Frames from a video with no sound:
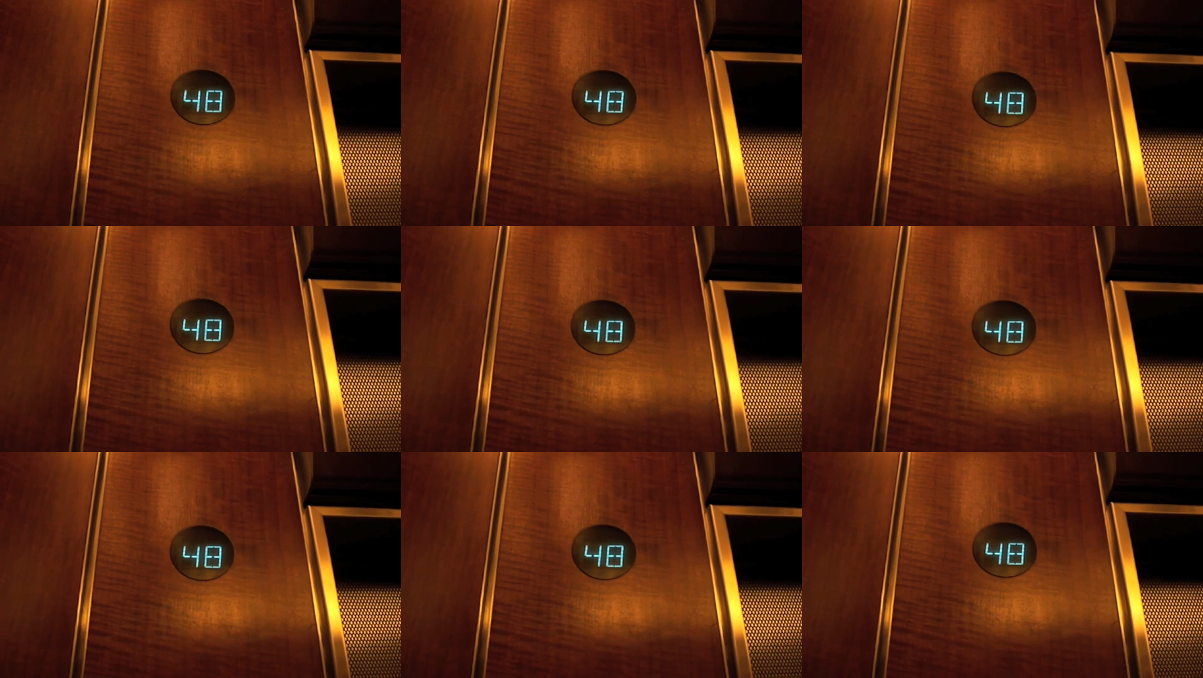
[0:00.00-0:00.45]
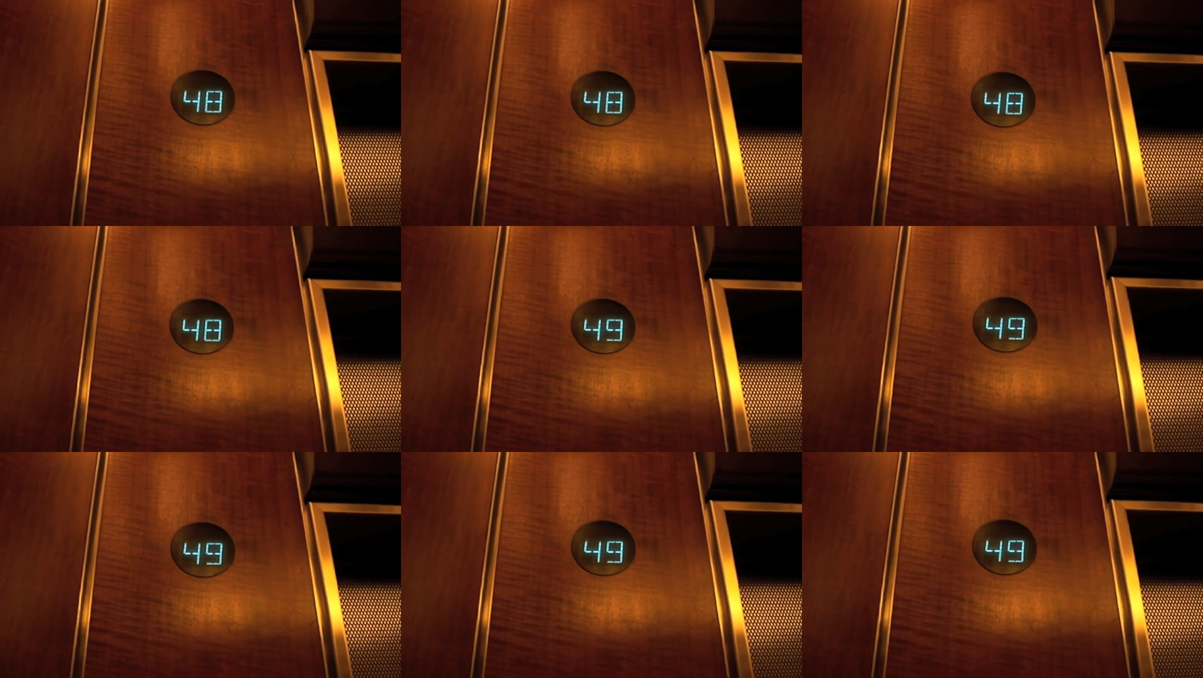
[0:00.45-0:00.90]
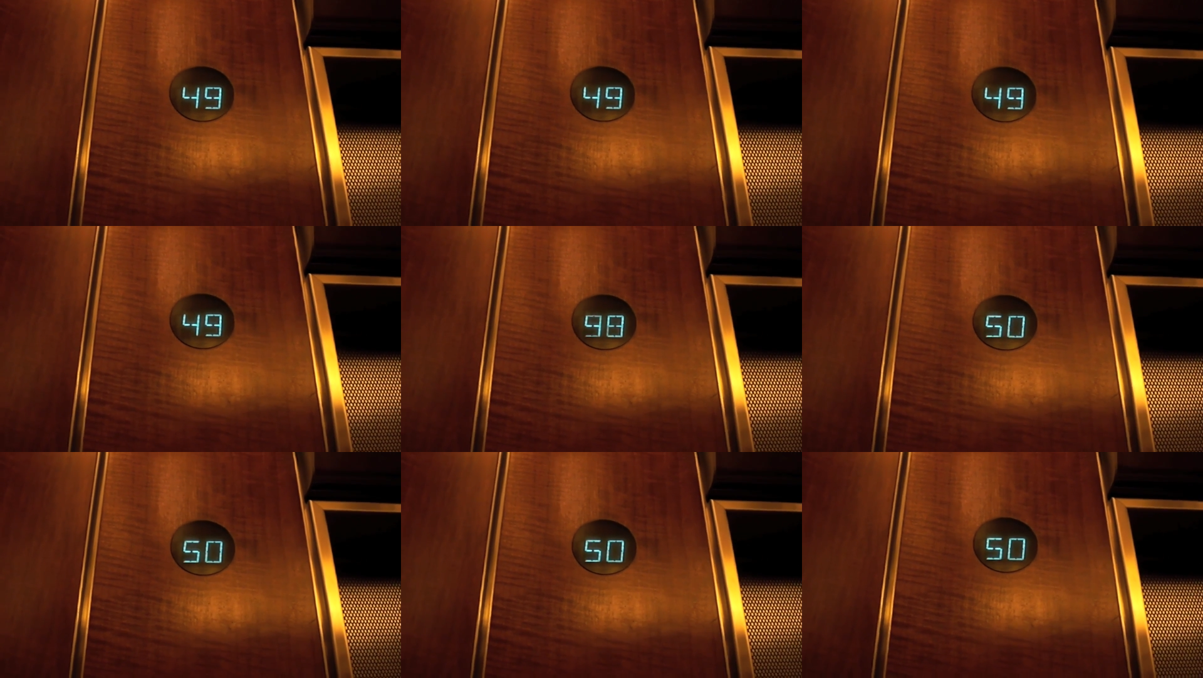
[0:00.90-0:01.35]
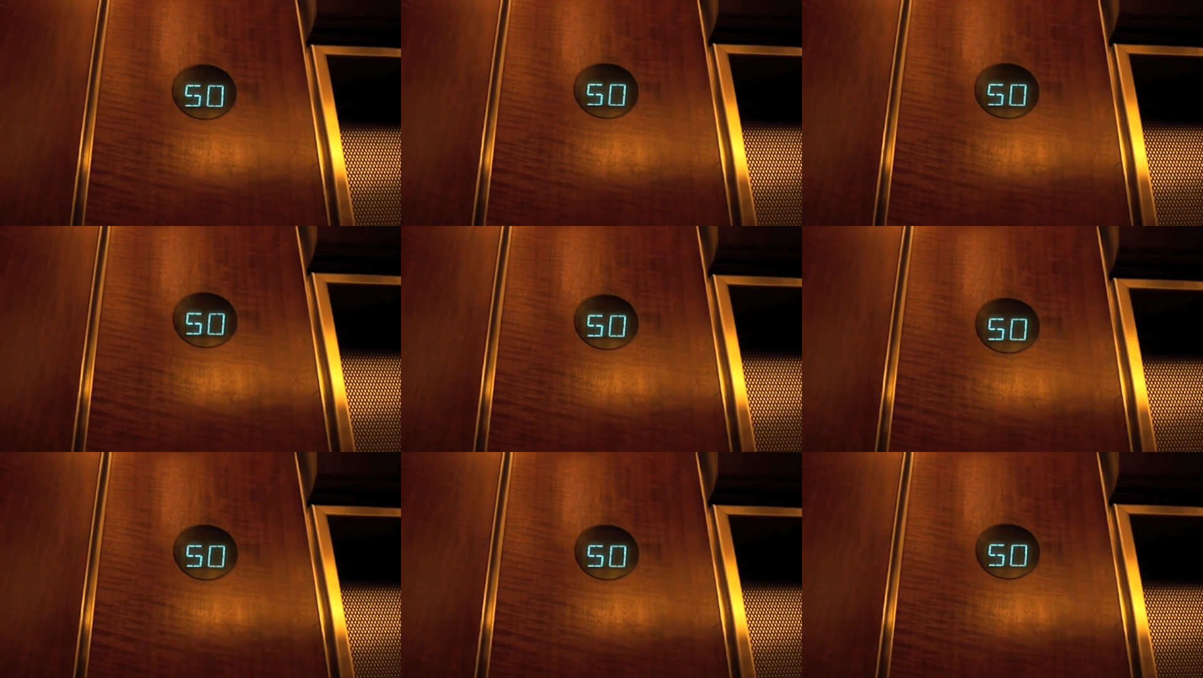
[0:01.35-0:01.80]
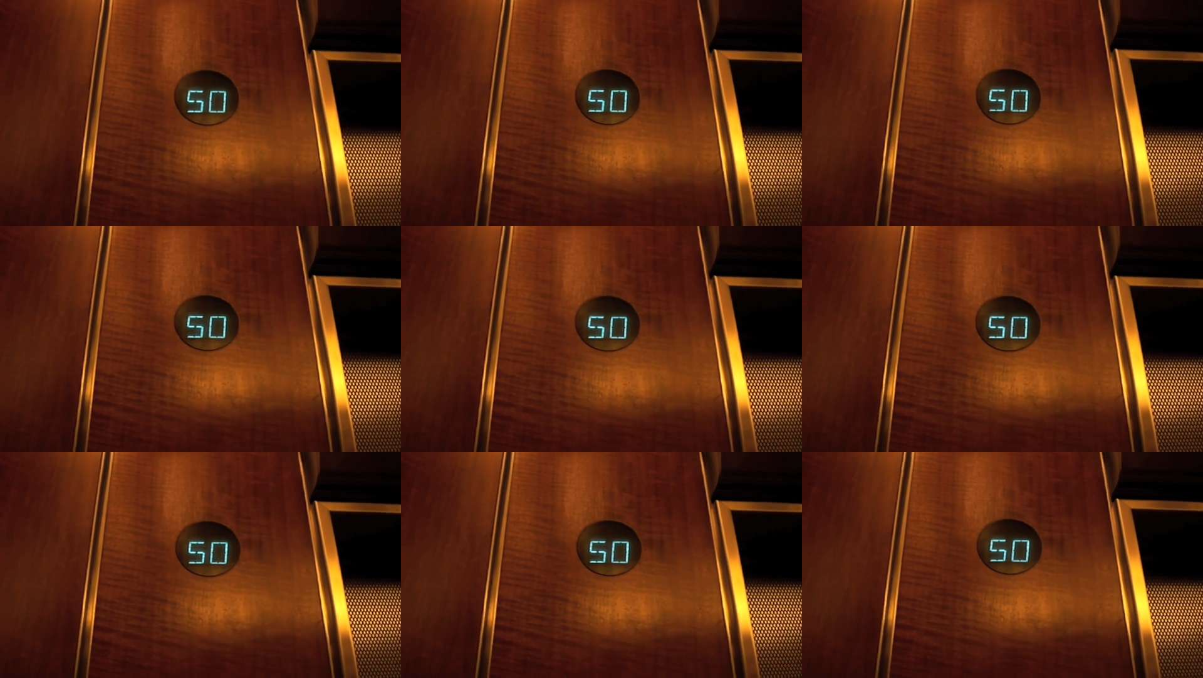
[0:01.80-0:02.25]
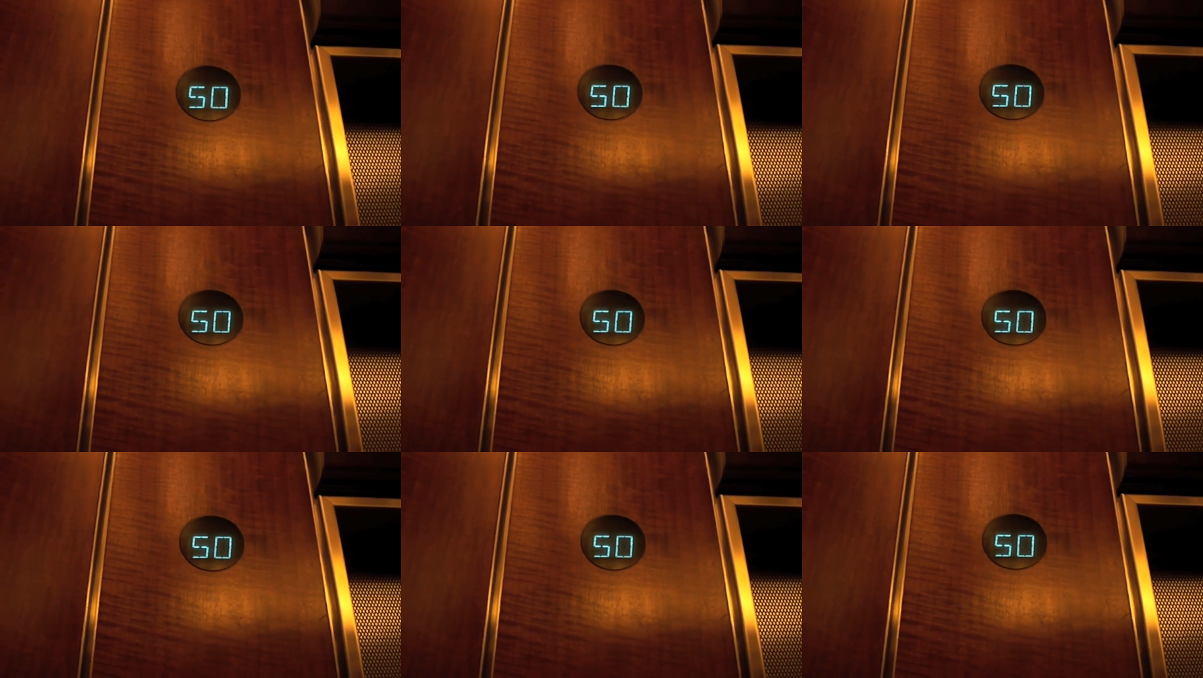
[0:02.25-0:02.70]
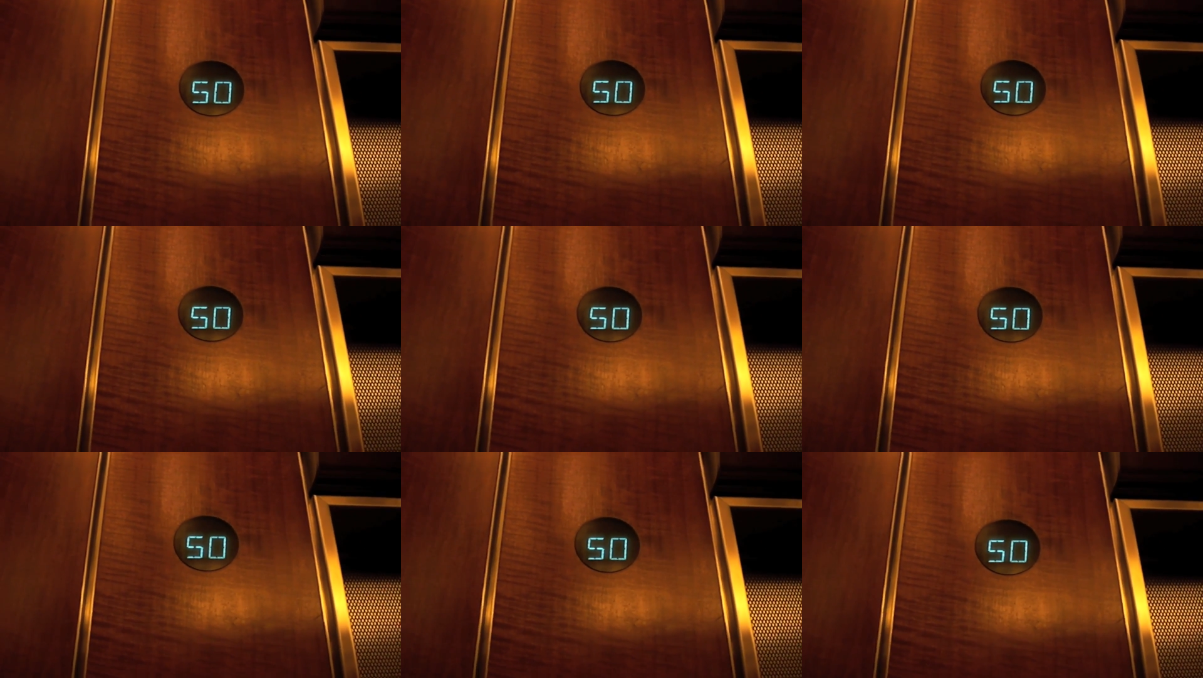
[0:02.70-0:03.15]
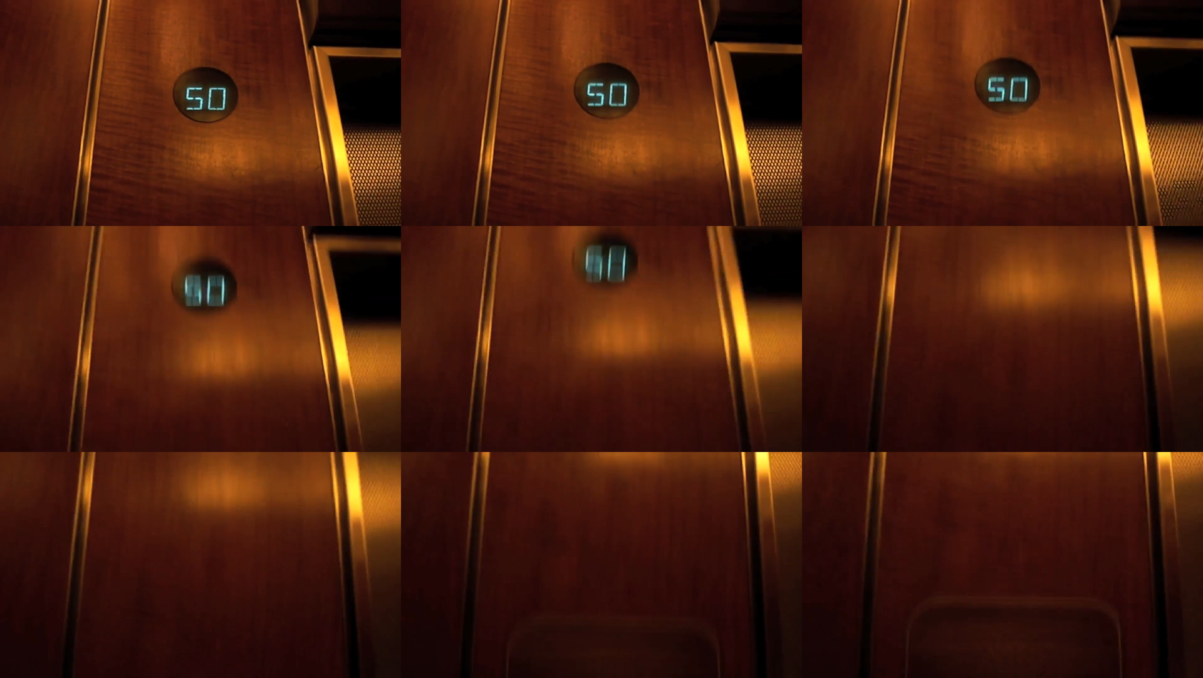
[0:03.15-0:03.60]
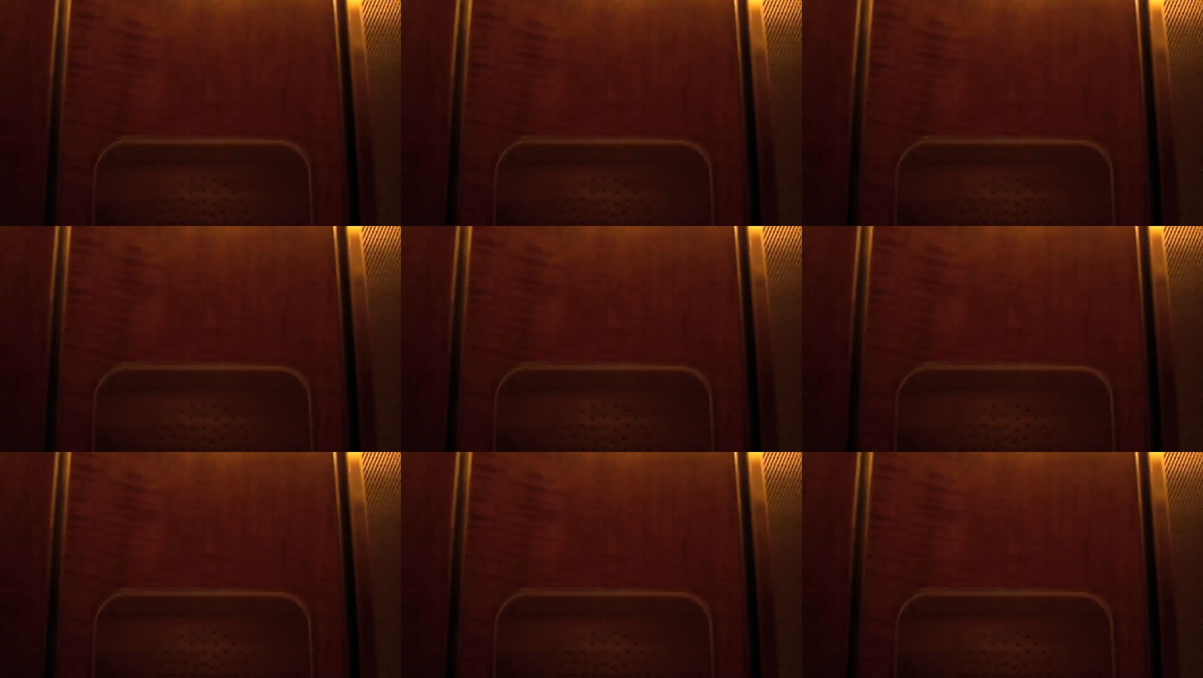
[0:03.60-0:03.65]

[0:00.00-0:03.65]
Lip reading: (no speaker visible)